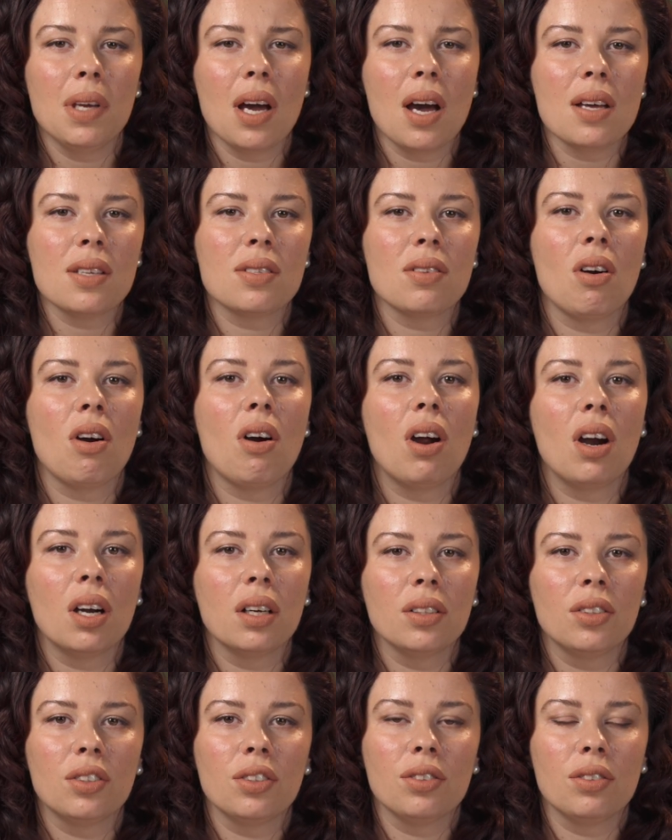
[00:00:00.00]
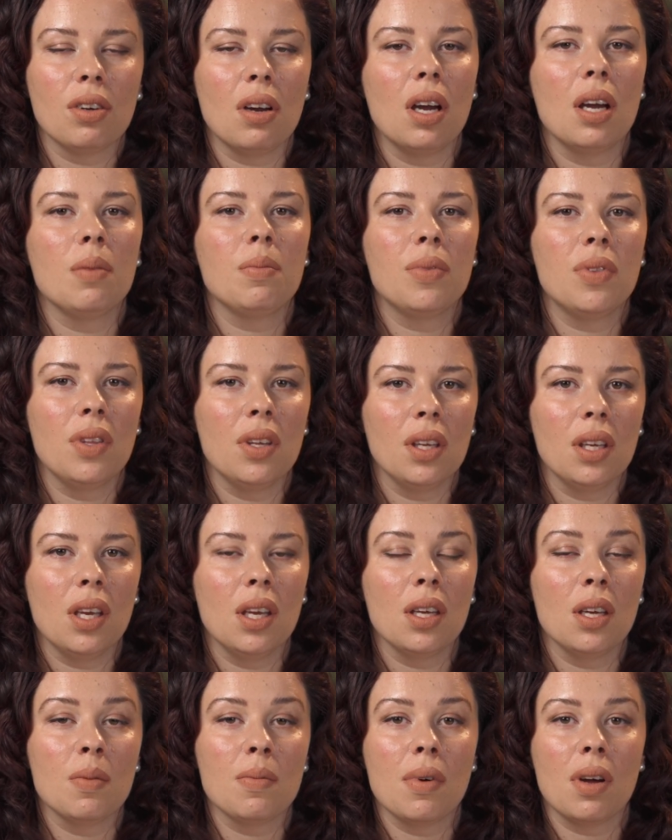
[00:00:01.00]
has a harder time
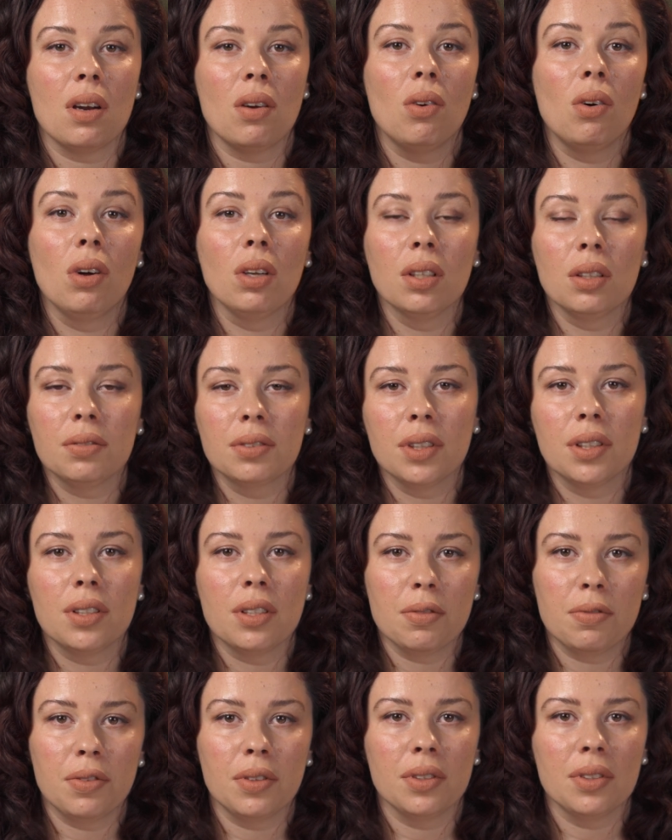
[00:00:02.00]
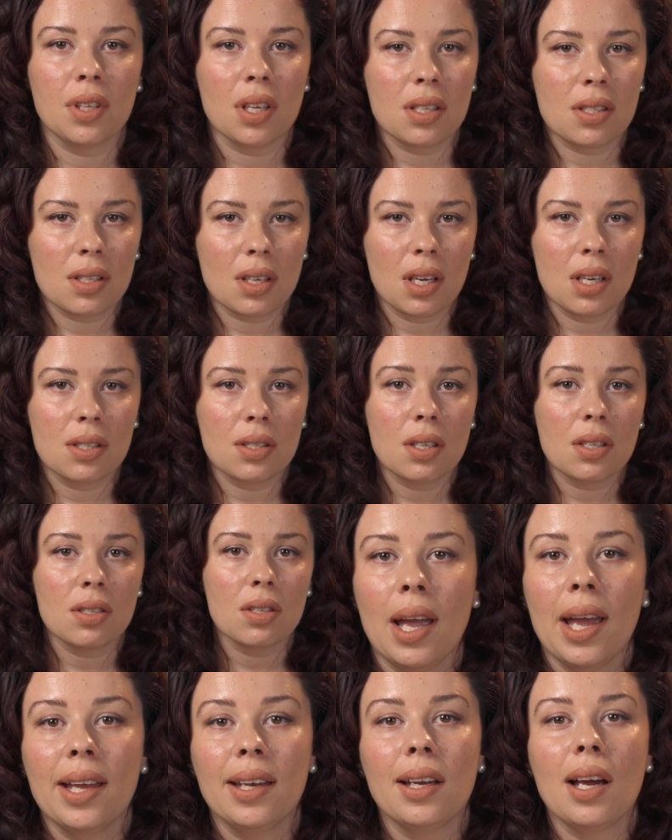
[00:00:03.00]
thinking about all of the different test cases
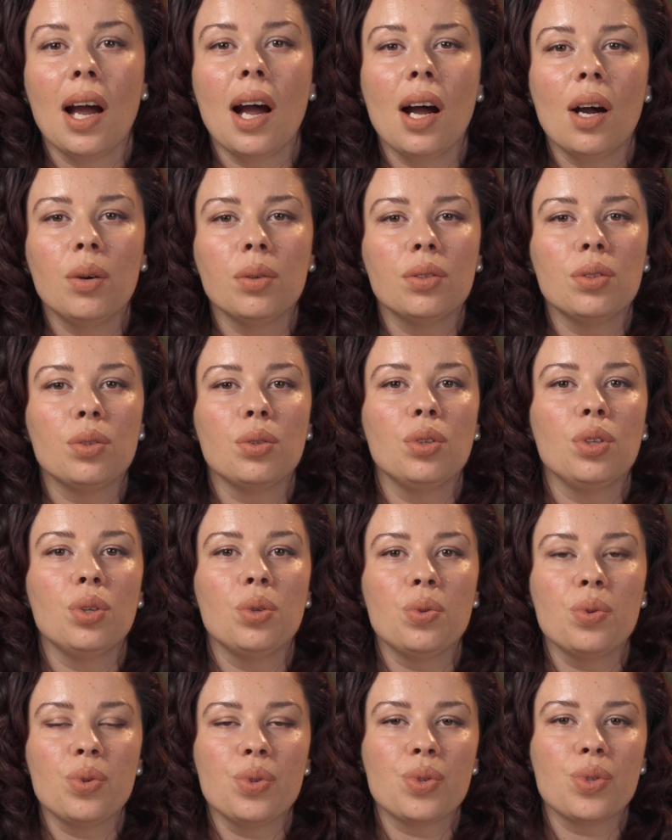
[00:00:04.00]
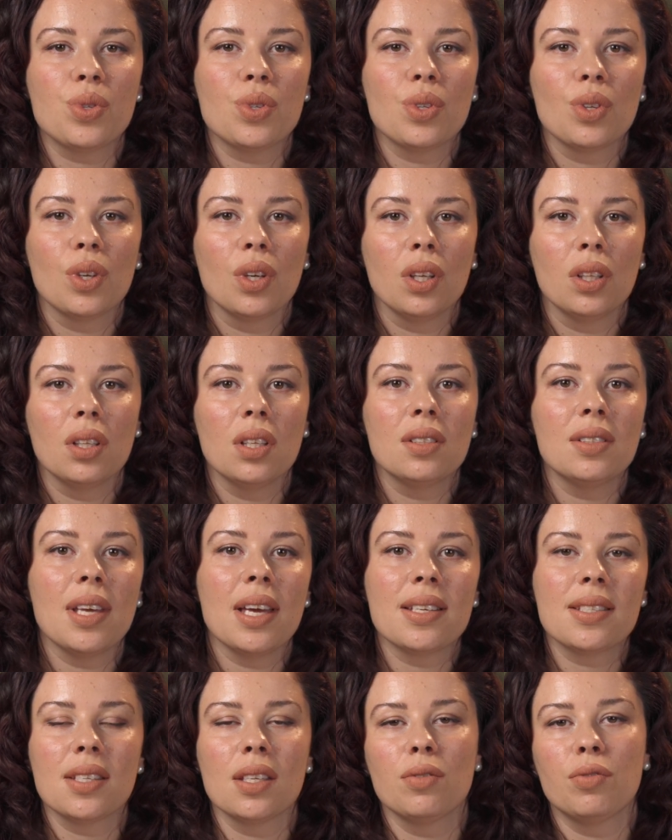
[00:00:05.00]
and how to use the
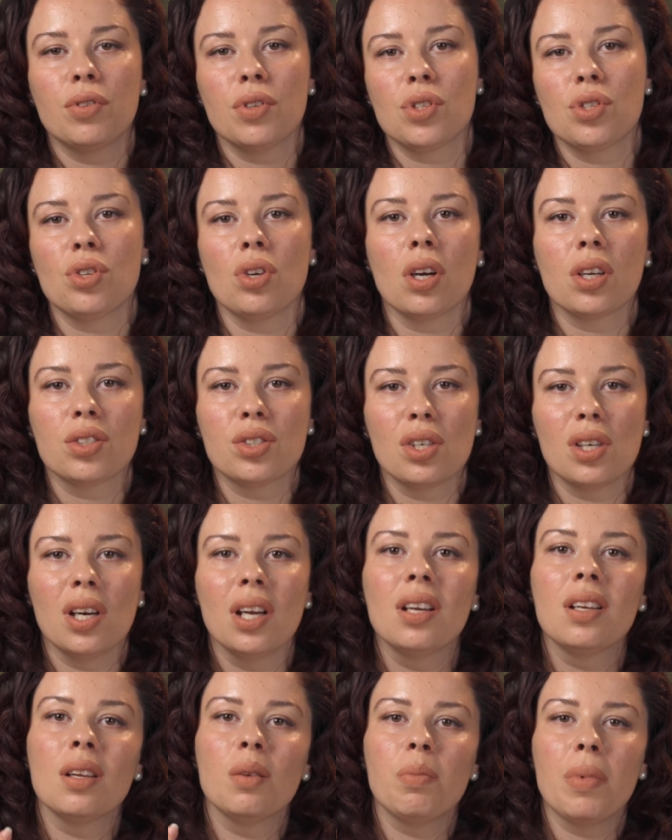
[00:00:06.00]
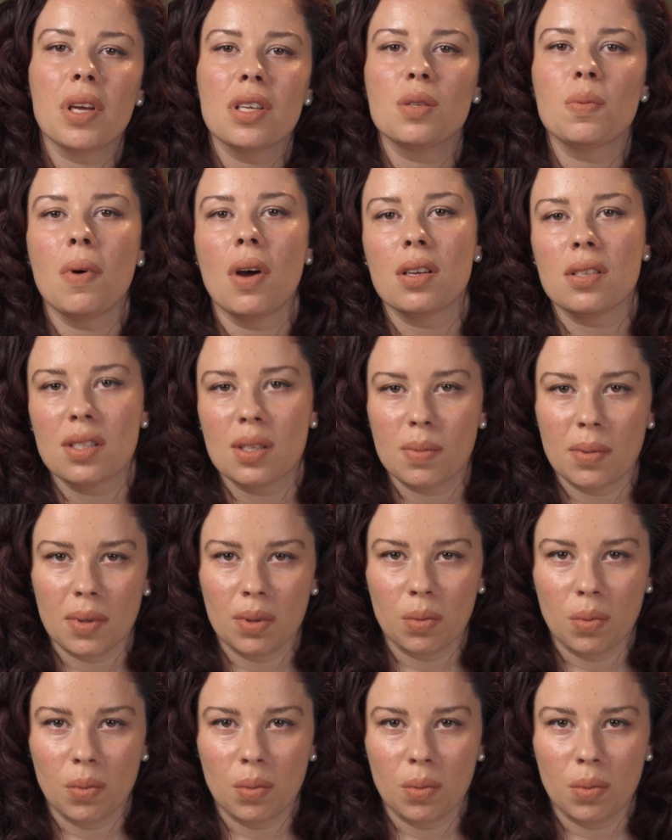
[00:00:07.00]
test infrastructure in the best possible